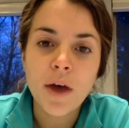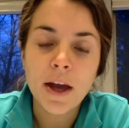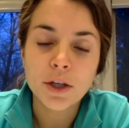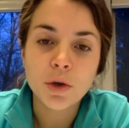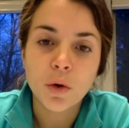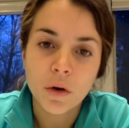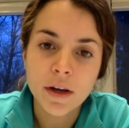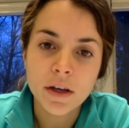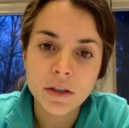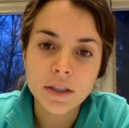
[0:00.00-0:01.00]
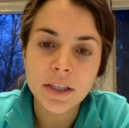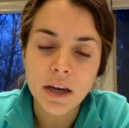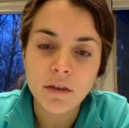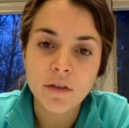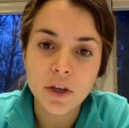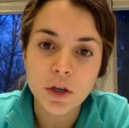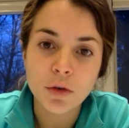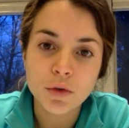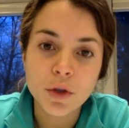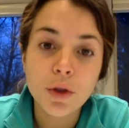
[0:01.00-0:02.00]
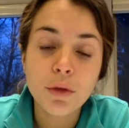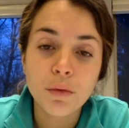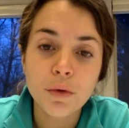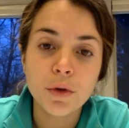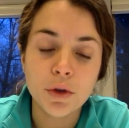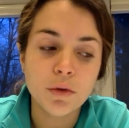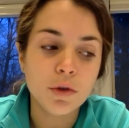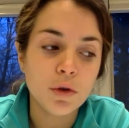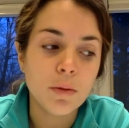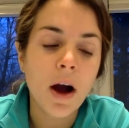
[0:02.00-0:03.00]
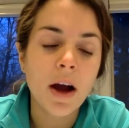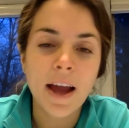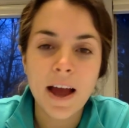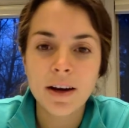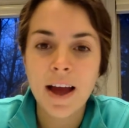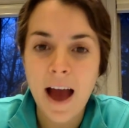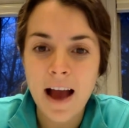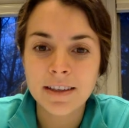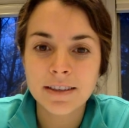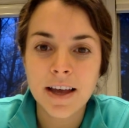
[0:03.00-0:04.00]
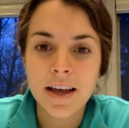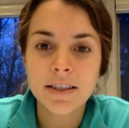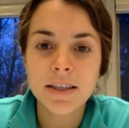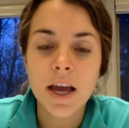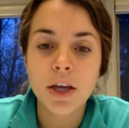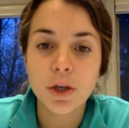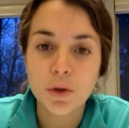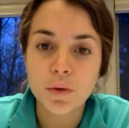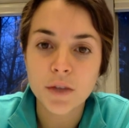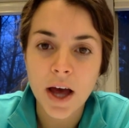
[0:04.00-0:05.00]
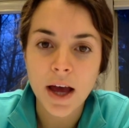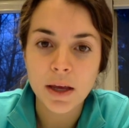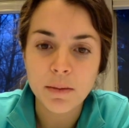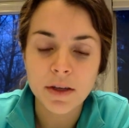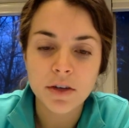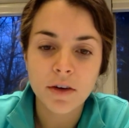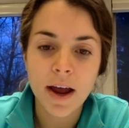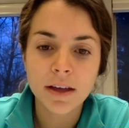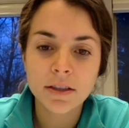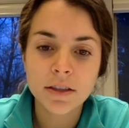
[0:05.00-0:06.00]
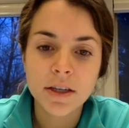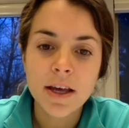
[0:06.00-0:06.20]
editorials and videos through YouTube on how to access and use Iep Direct.